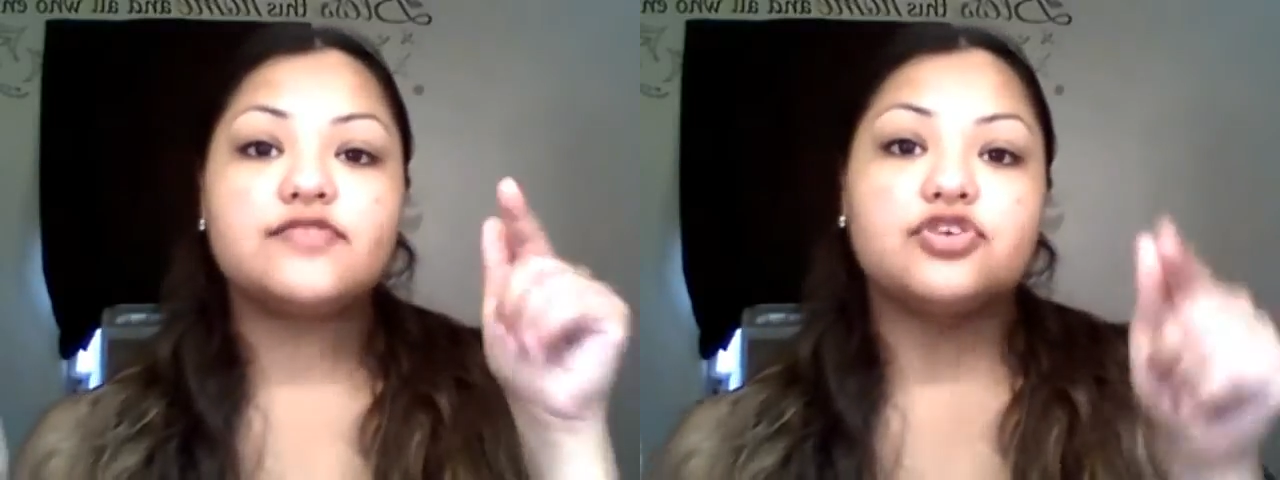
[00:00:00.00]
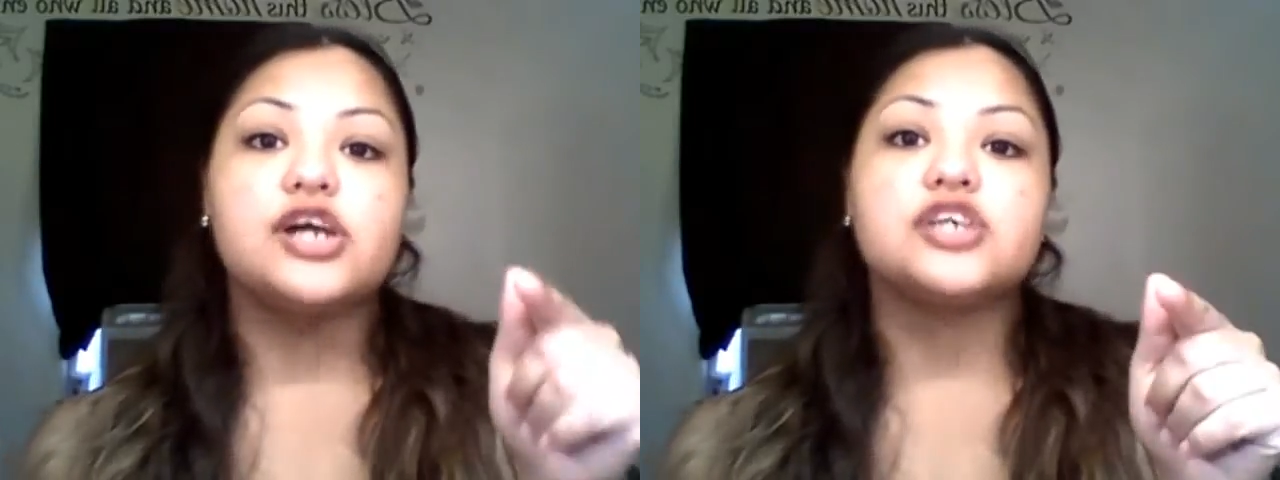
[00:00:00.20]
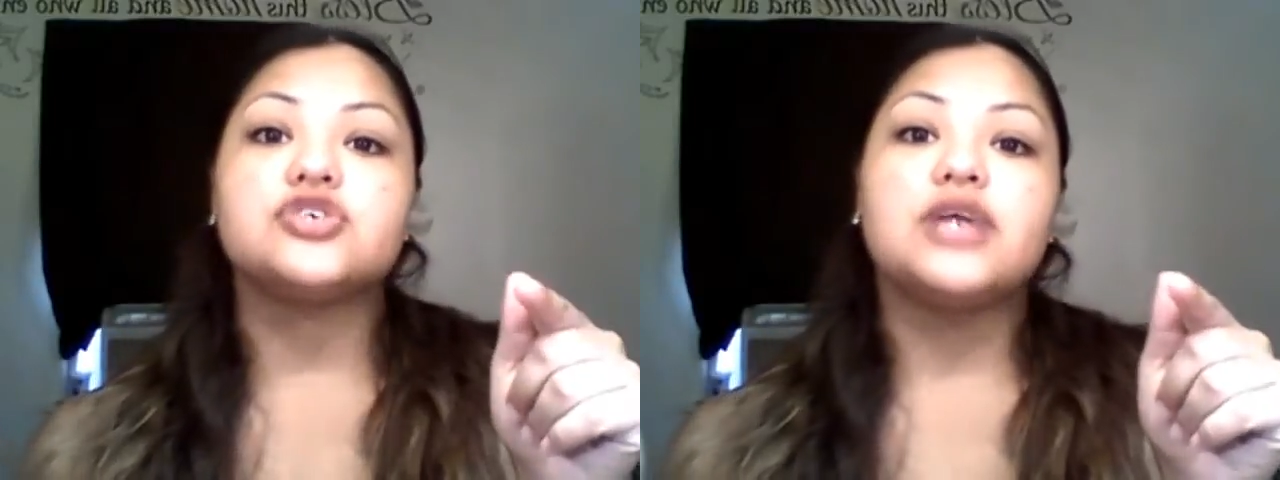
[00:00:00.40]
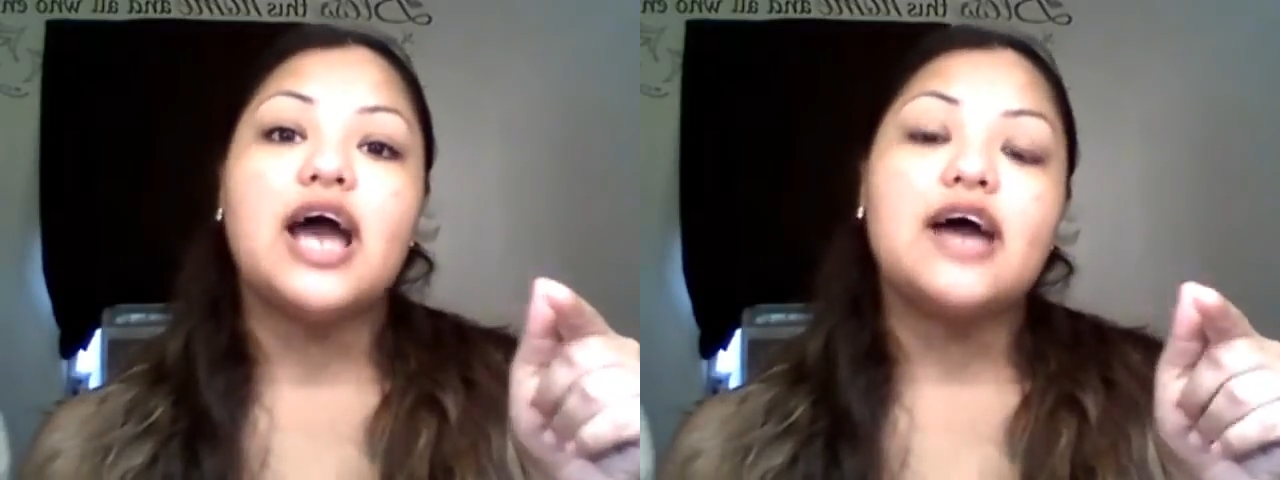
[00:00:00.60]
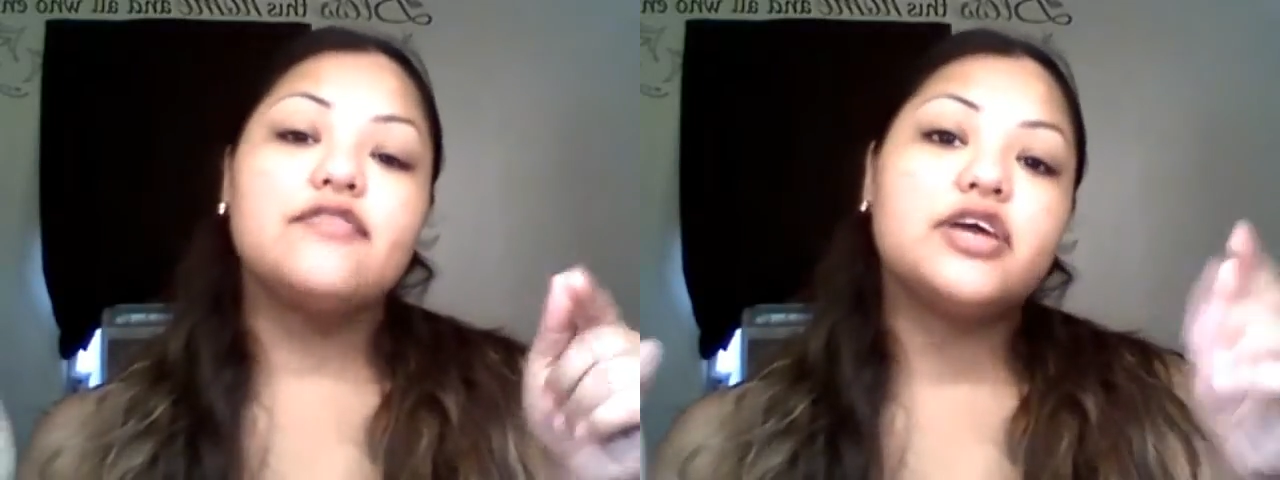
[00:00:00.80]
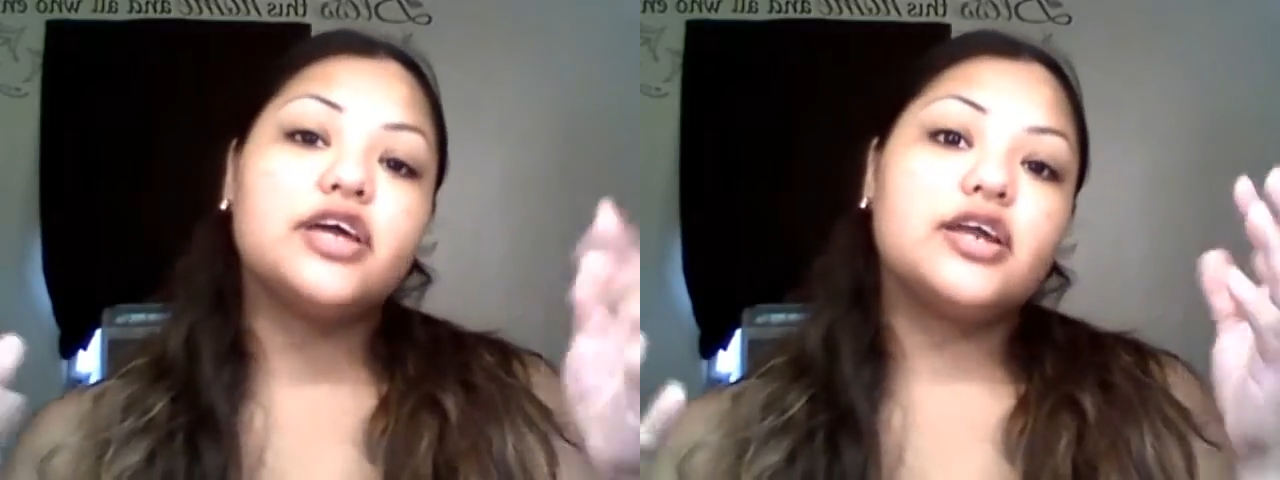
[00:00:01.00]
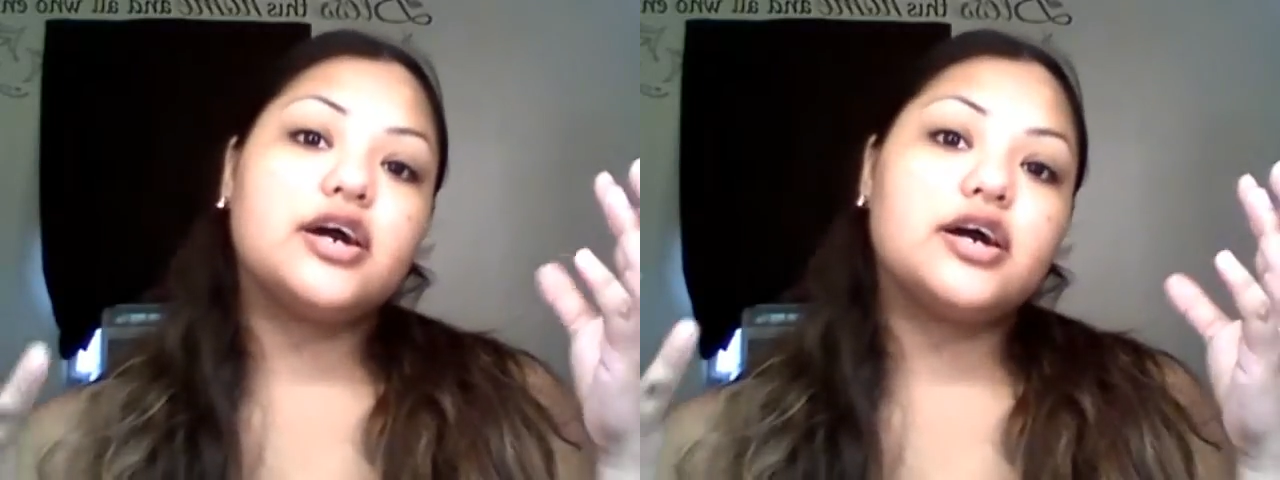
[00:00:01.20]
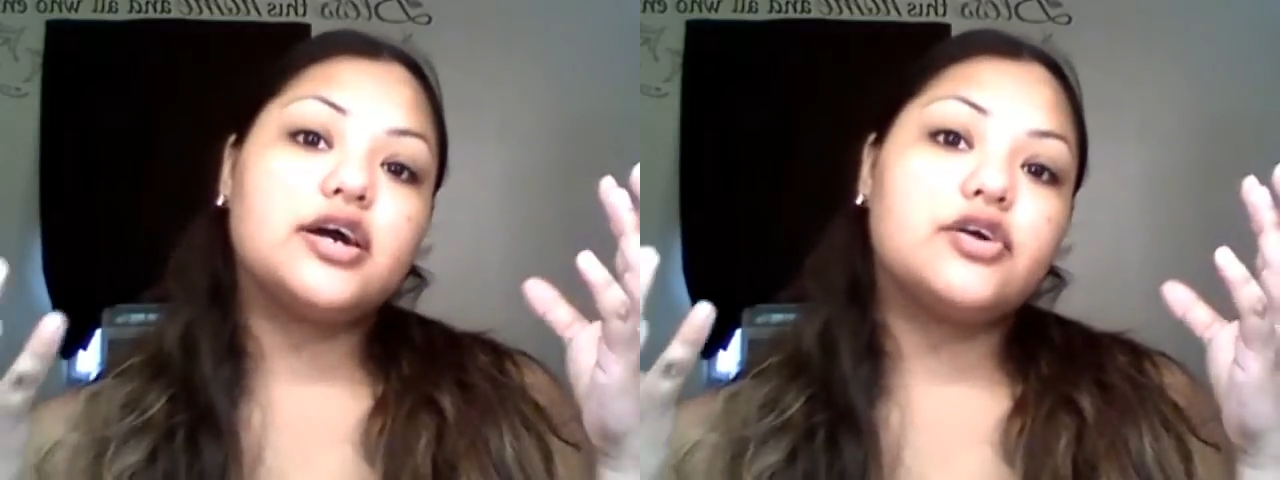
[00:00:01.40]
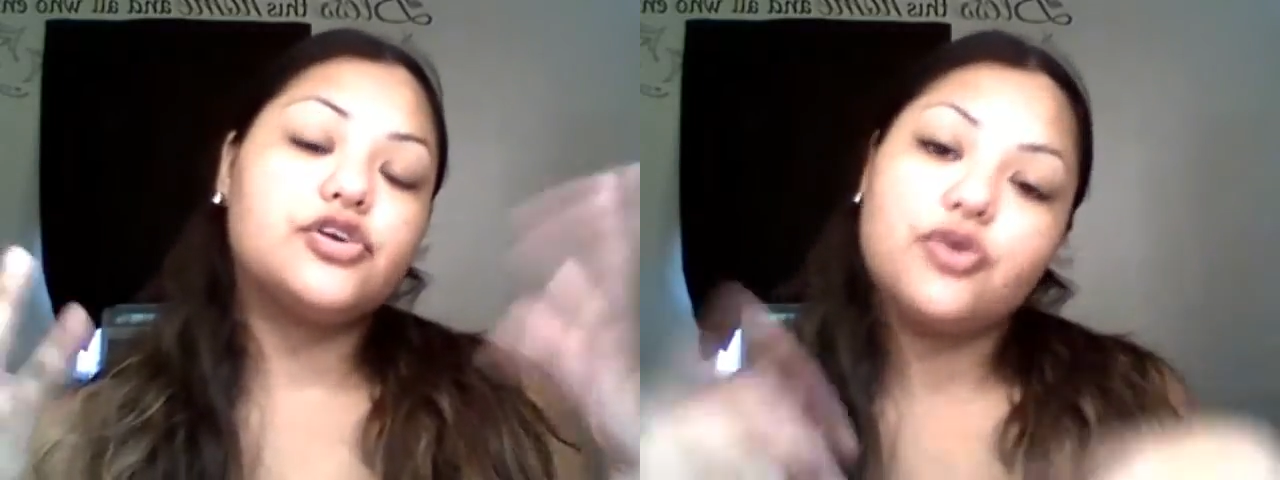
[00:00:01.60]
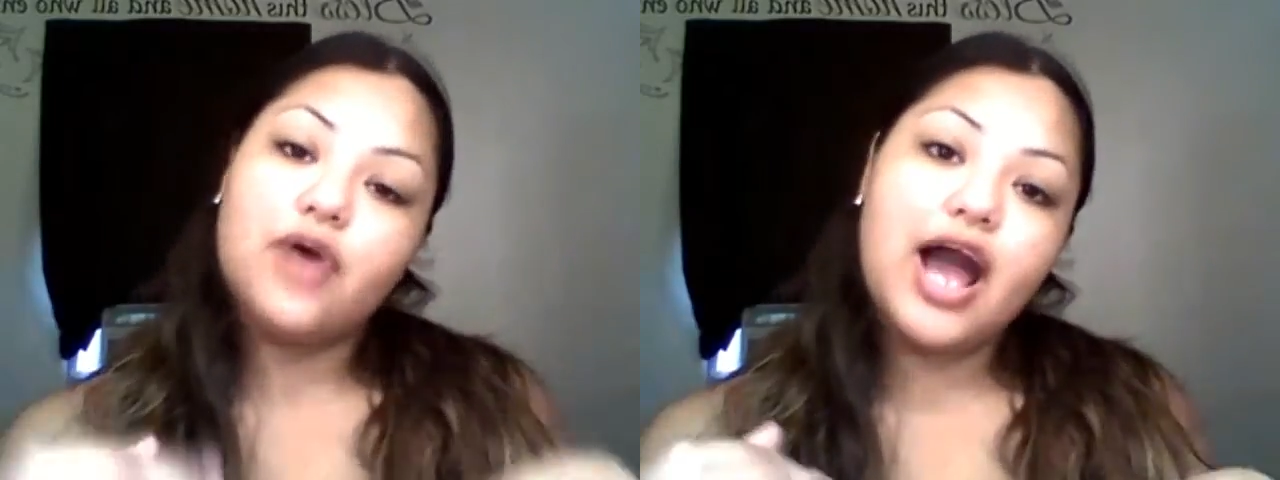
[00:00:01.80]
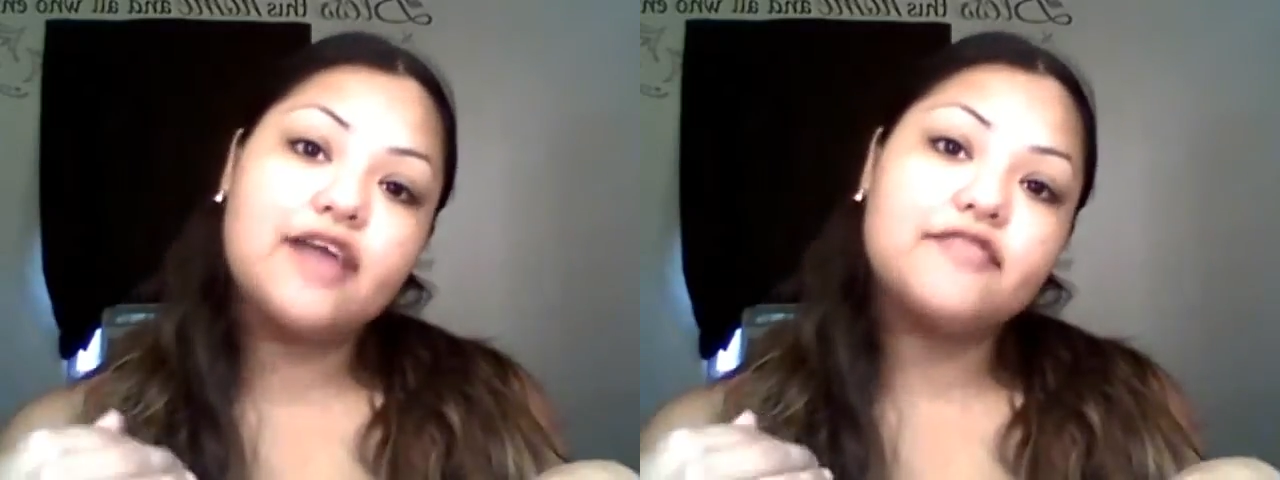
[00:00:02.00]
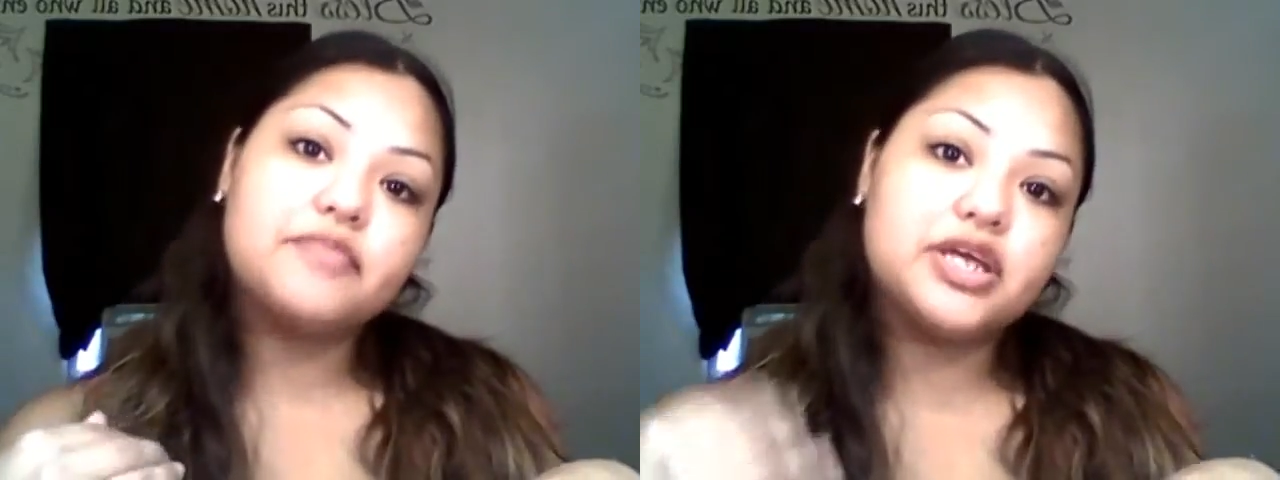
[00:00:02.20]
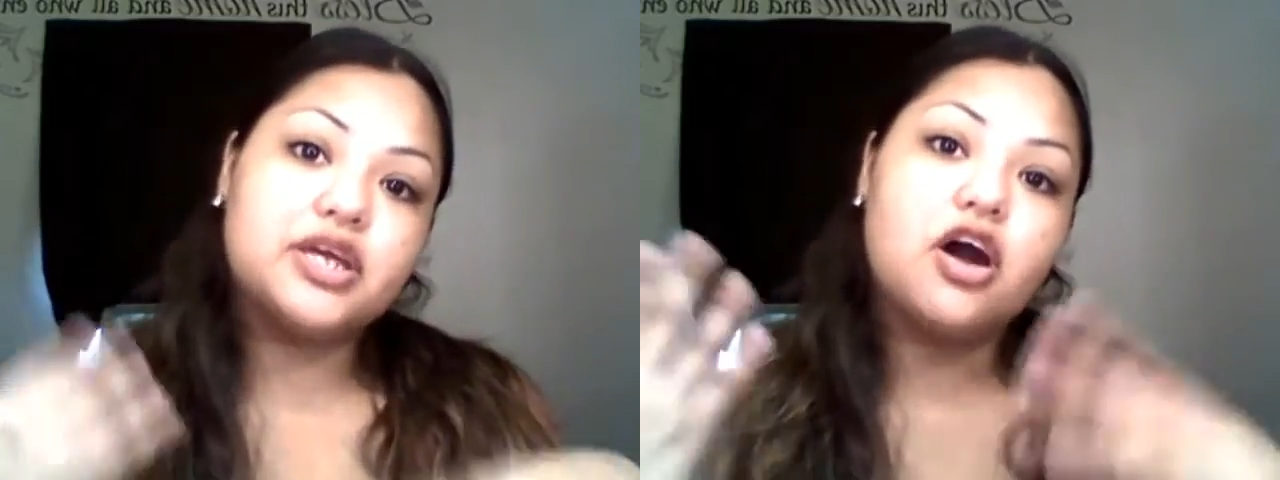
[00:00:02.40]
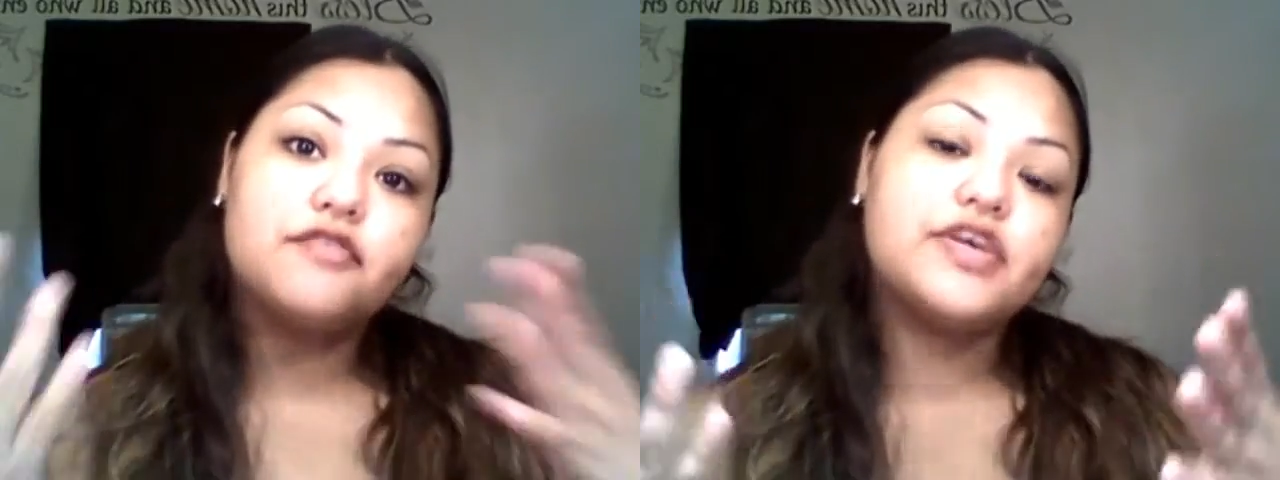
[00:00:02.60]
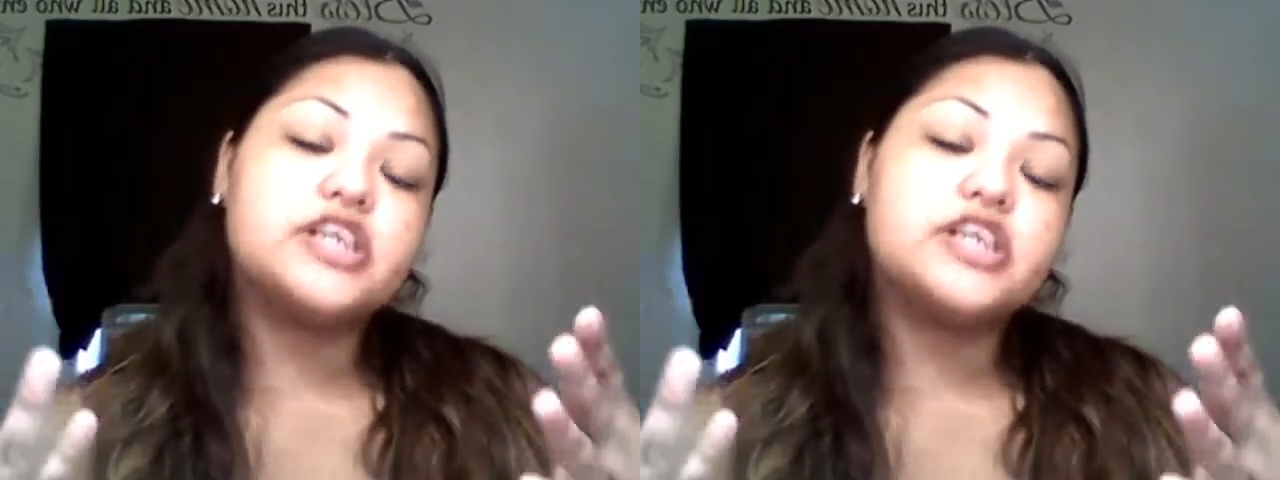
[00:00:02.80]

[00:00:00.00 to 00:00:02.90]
If you guys don't have it or you don't have me on